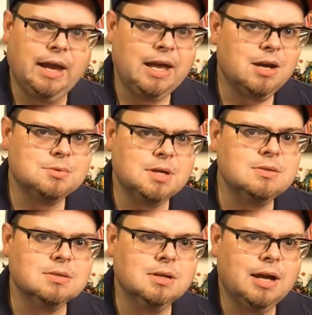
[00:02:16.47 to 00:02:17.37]
And I was
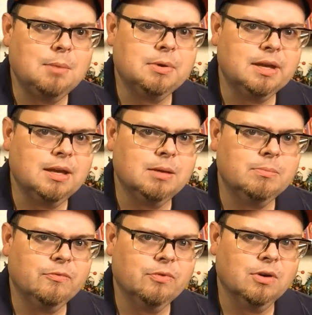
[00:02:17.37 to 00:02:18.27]
also able to get
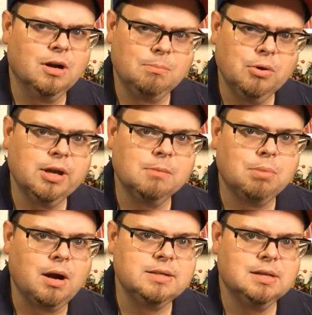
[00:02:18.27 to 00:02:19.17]
him for a pretty
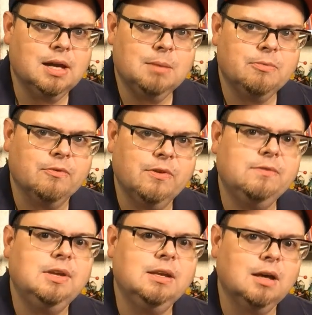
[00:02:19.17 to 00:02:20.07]
good price. I got him for $15,